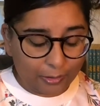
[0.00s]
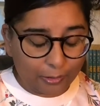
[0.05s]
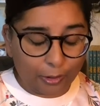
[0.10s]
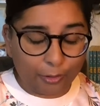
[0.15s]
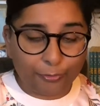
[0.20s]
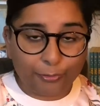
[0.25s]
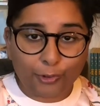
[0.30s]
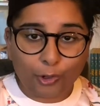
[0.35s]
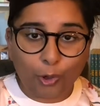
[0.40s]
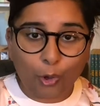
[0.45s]

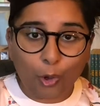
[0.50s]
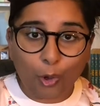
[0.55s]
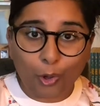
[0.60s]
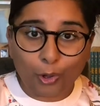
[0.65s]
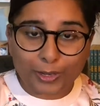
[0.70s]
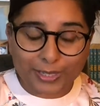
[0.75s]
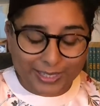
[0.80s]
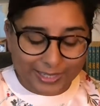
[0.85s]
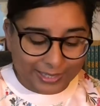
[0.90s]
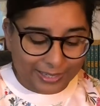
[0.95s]
"Of
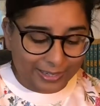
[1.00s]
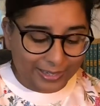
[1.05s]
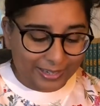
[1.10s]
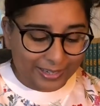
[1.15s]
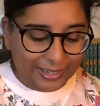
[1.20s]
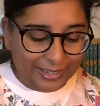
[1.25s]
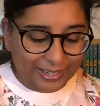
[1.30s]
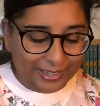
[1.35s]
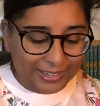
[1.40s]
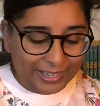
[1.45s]
course,
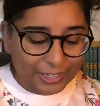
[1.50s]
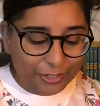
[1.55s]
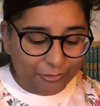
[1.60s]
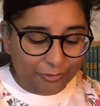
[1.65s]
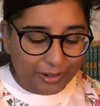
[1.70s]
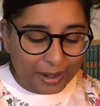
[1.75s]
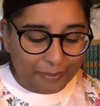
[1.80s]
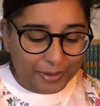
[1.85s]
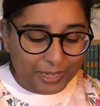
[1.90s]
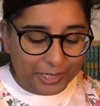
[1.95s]
Little
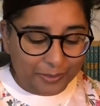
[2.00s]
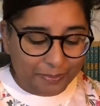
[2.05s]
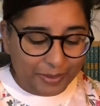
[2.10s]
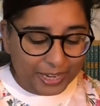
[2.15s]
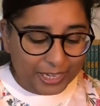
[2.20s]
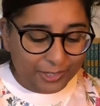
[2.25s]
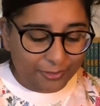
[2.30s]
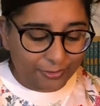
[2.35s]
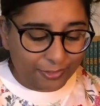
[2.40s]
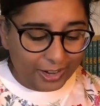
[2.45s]
Rabbit's
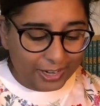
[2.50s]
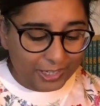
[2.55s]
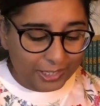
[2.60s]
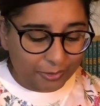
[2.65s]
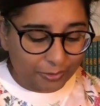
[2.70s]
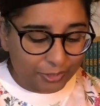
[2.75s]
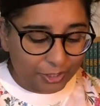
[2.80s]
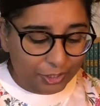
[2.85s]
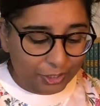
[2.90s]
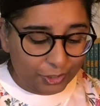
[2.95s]
best friends
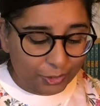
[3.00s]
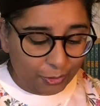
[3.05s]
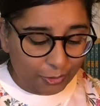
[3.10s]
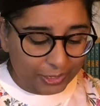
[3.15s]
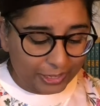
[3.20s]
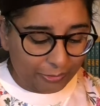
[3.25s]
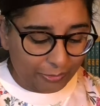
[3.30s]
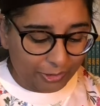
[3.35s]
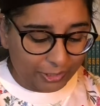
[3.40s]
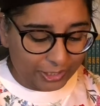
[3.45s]
would
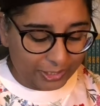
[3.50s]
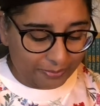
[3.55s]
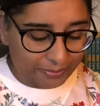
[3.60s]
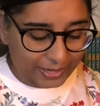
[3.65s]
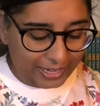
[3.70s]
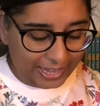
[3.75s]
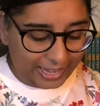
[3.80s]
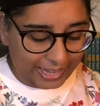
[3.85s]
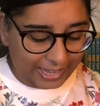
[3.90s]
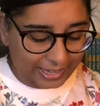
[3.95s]
surely want to
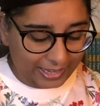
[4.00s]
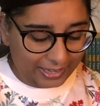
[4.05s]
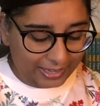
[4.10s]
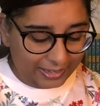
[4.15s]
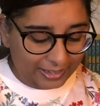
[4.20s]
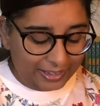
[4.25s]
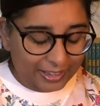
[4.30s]
play."